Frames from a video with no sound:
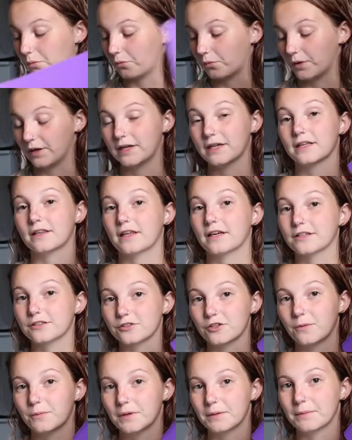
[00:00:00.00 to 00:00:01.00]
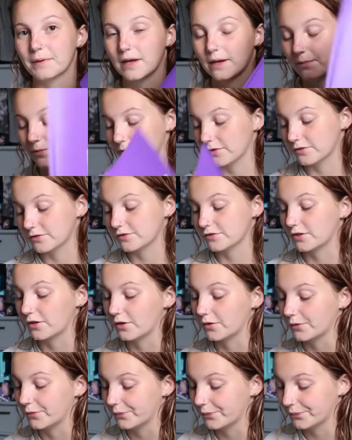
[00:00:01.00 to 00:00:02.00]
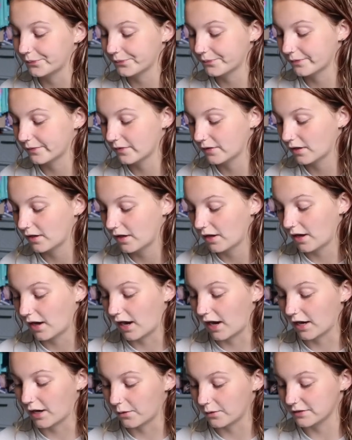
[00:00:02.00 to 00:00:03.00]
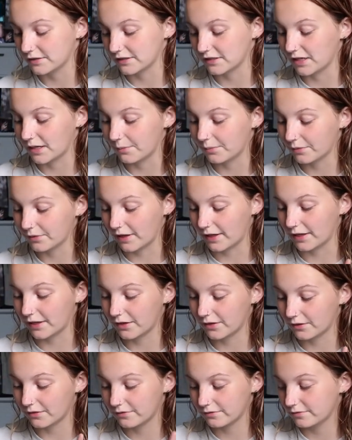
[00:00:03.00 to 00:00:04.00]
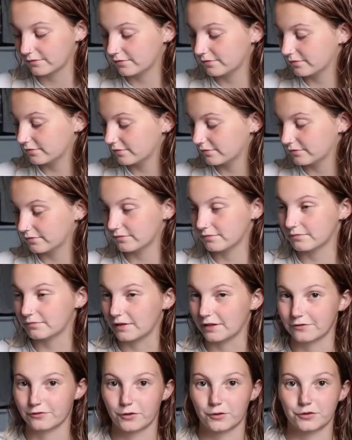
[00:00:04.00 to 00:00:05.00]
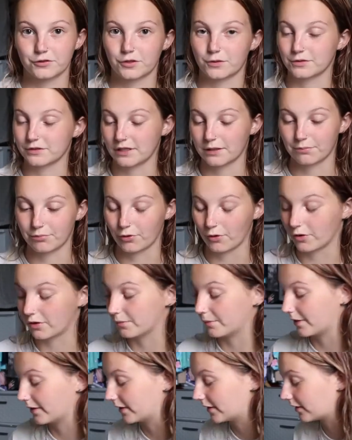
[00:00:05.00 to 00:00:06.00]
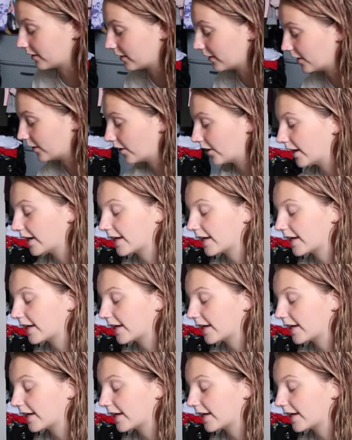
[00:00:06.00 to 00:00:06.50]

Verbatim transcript: We get like so many papers, so I always end up like my folder's always like broken by the end of the year,